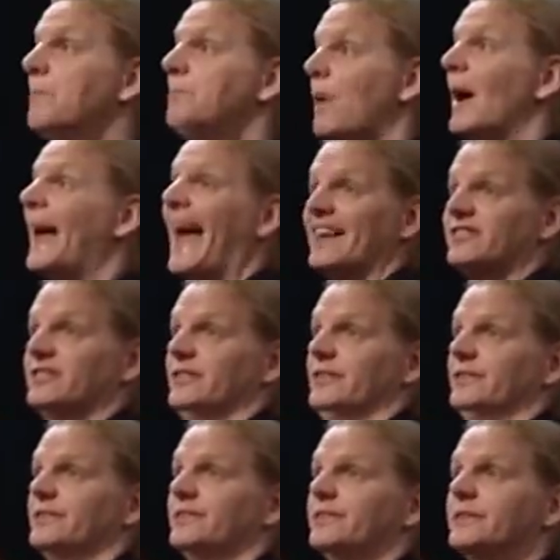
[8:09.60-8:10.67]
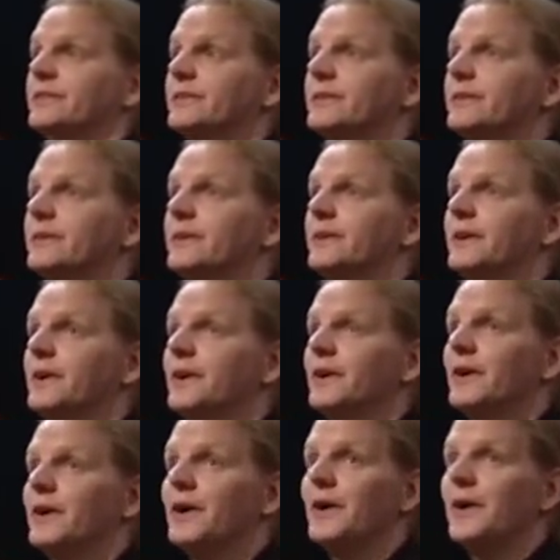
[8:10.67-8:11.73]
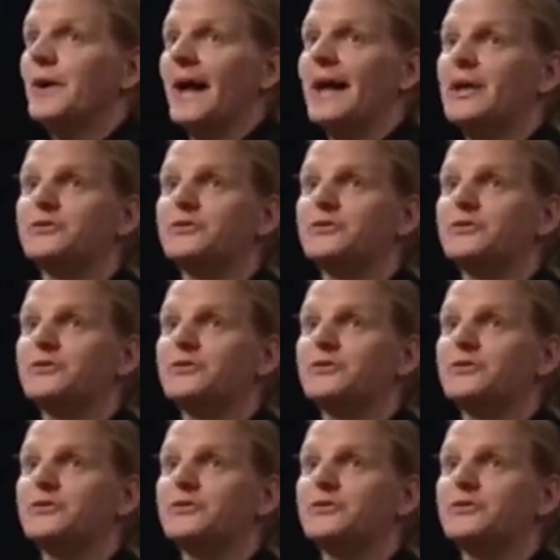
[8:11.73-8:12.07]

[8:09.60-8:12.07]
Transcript: by accident. Okay,